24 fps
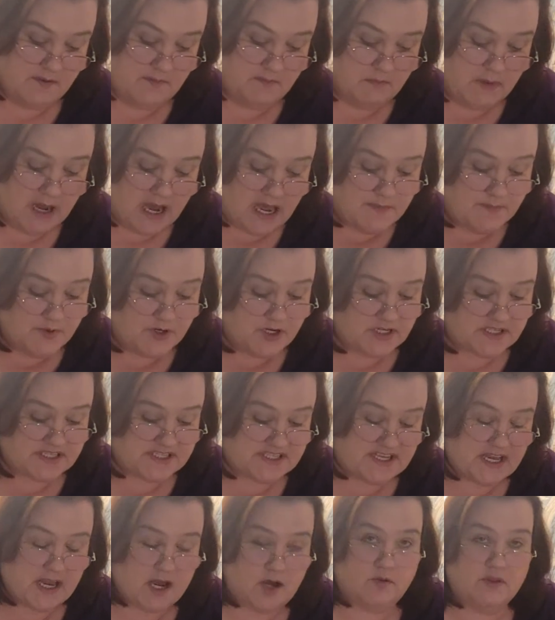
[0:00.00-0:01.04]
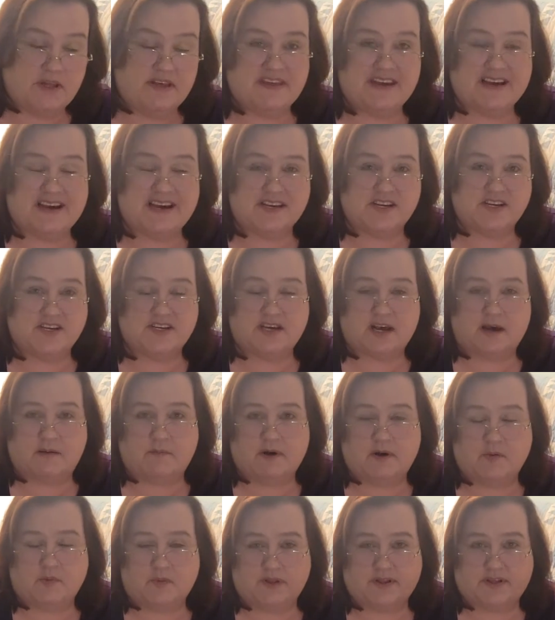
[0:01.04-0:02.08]
My books, the only thing I could come
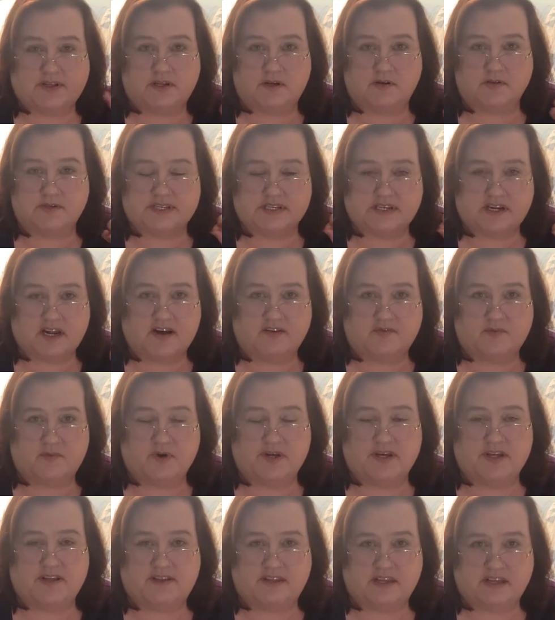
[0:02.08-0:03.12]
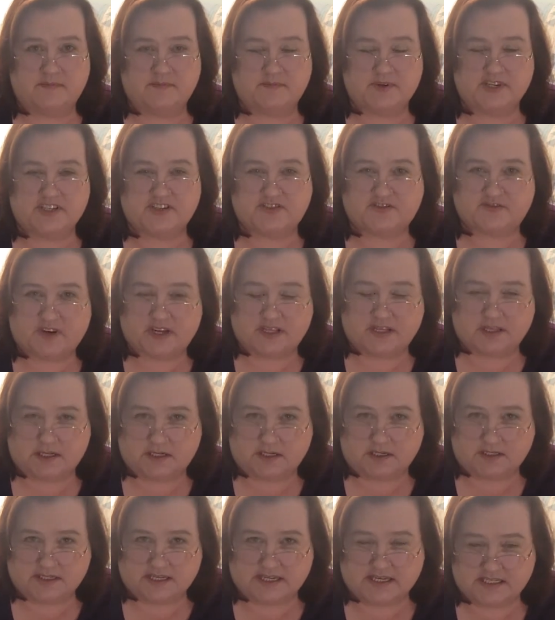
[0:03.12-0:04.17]
up with close enough with Impish Fun
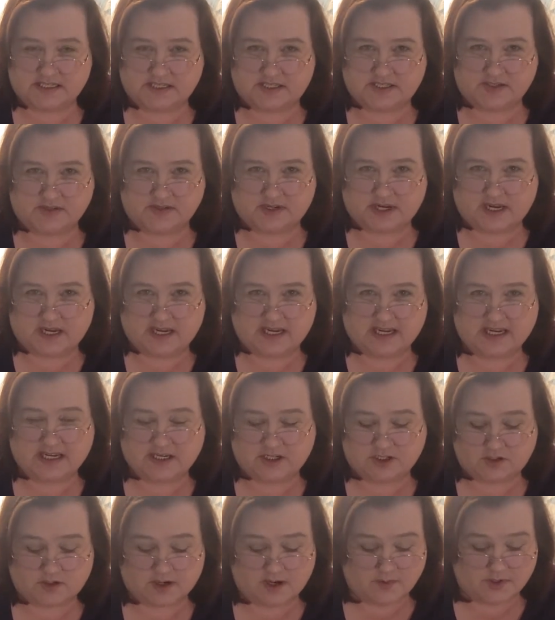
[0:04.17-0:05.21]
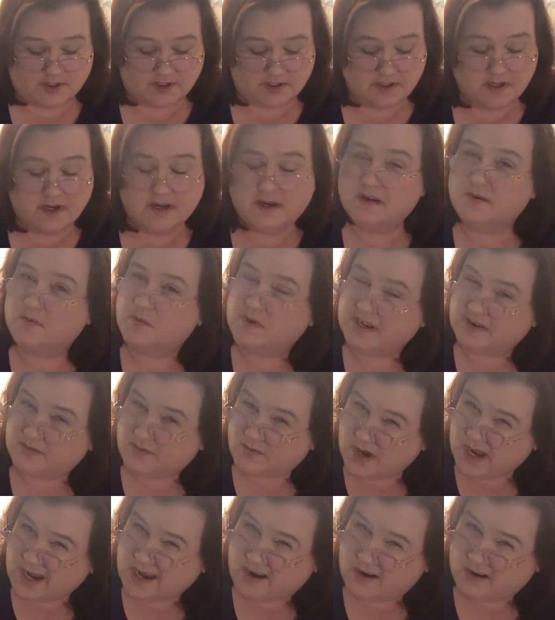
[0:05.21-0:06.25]
Little Kids Who Kind of Get in Trouble, we have
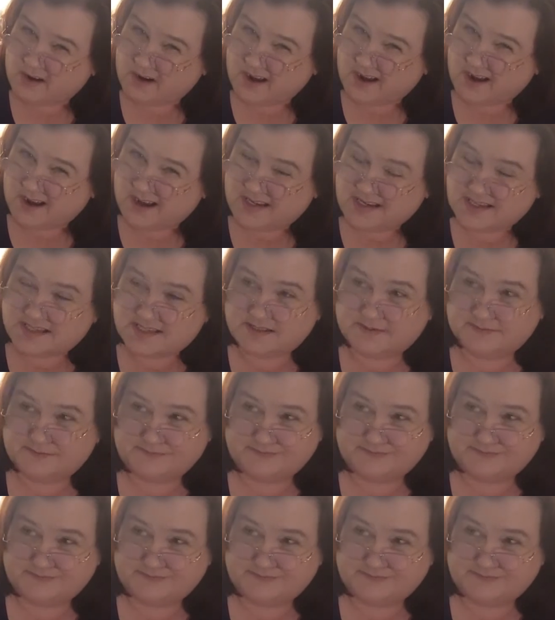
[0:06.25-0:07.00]
Ready or Not.